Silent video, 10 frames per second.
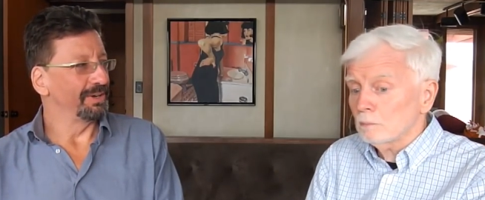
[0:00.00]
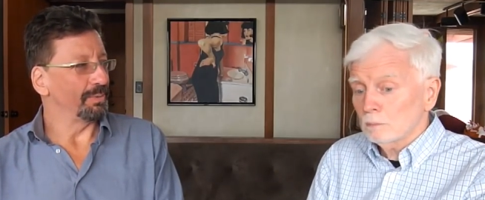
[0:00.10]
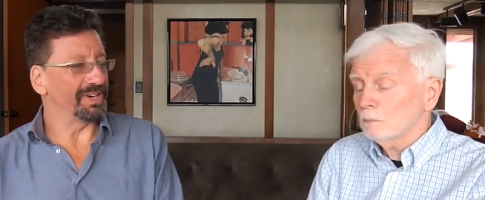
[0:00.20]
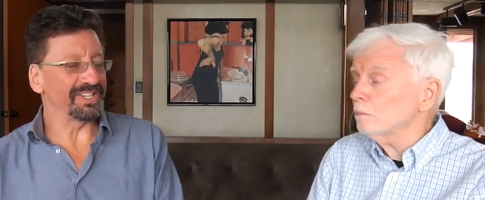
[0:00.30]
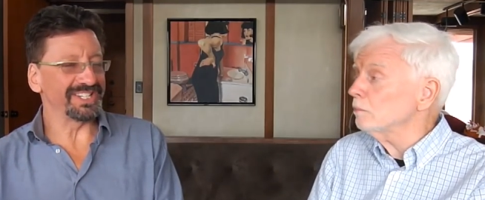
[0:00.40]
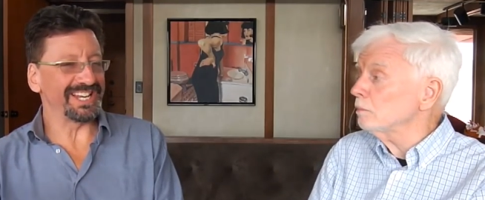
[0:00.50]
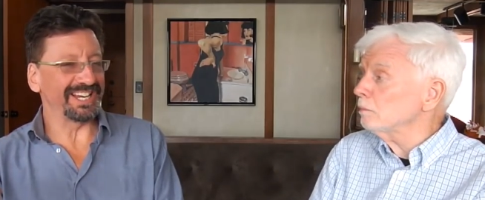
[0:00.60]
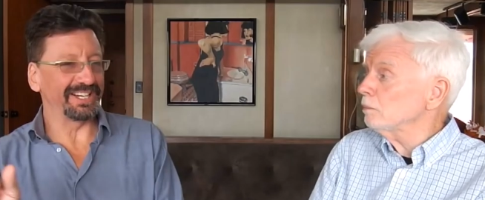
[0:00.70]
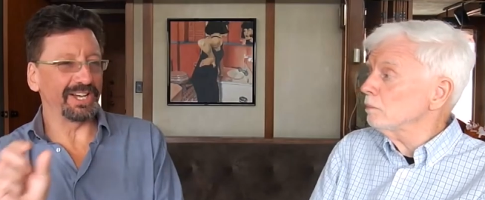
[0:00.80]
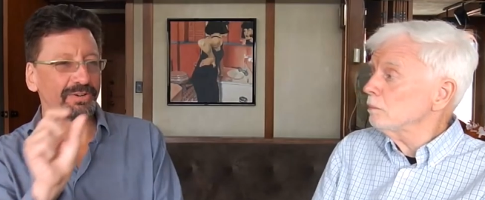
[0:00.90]
Speaker 1: Whereas it's
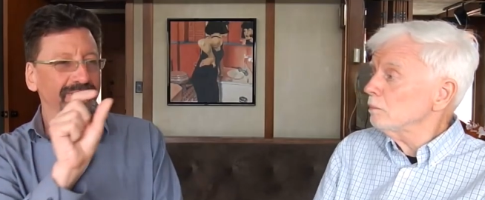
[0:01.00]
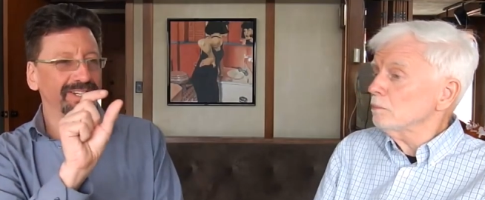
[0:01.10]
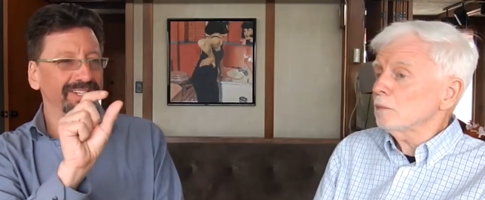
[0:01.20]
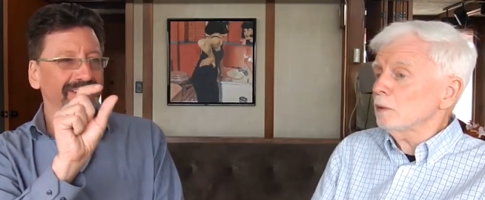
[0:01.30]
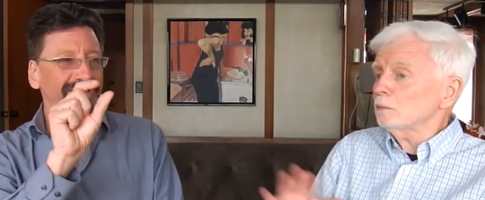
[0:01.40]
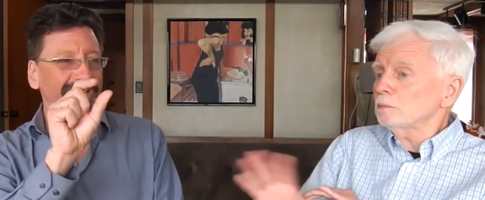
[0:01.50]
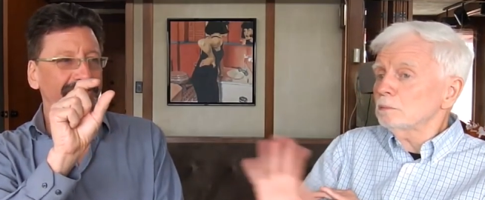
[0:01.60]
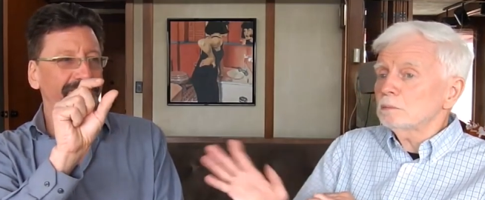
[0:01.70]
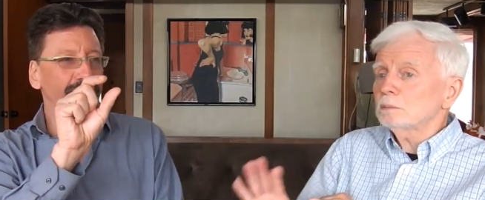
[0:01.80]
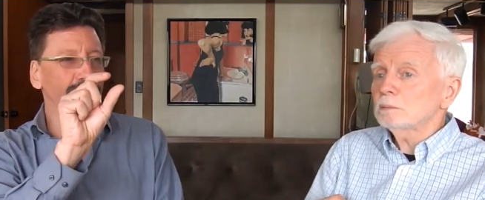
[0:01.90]
saying, no, yeah.
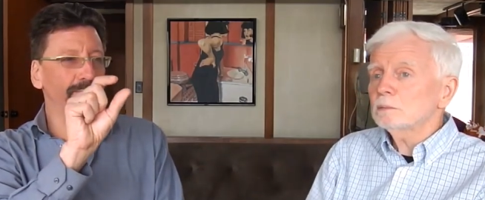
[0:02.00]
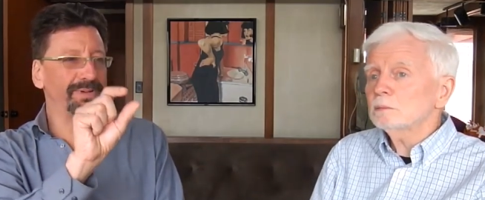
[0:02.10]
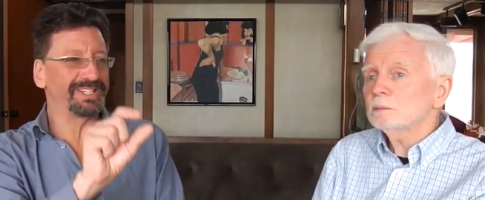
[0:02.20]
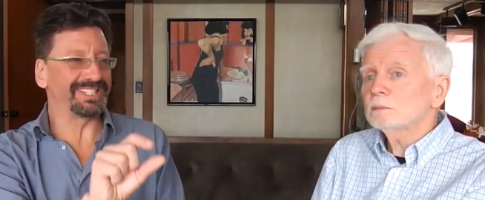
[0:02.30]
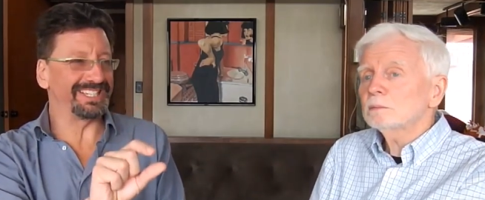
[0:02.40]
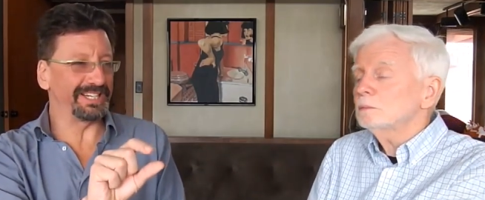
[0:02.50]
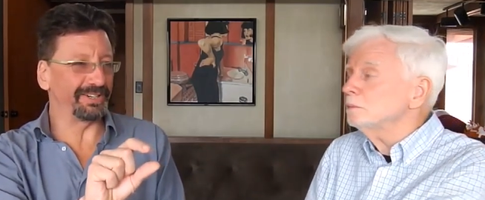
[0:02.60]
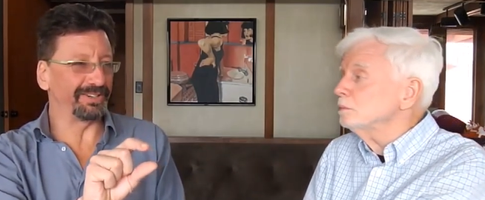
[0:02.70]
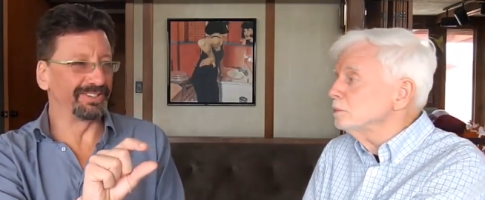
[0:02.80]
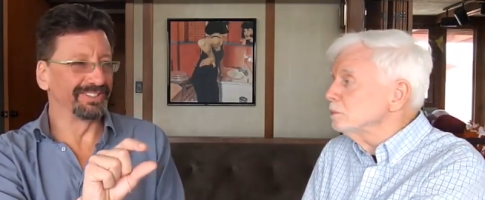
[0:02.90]
if you will be
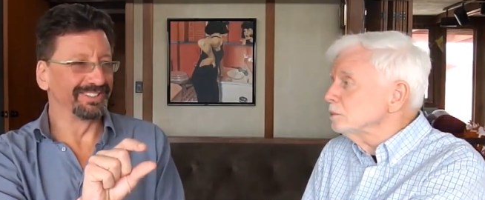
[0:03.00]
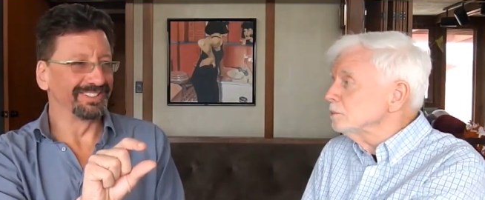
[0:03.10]
still,